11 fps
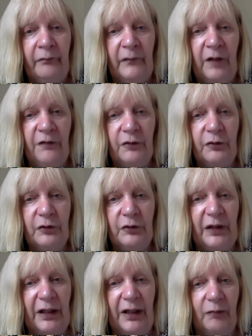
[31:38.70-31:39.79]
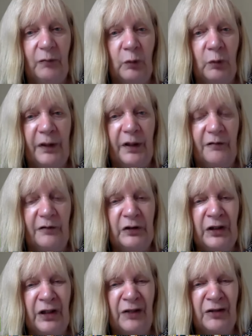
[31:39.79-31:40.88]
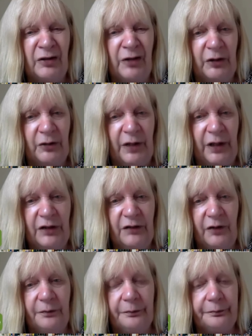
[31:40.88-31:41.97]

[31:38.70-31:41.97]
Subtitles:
If you're not doing ELAP, what will be covered in an undergraduate interview?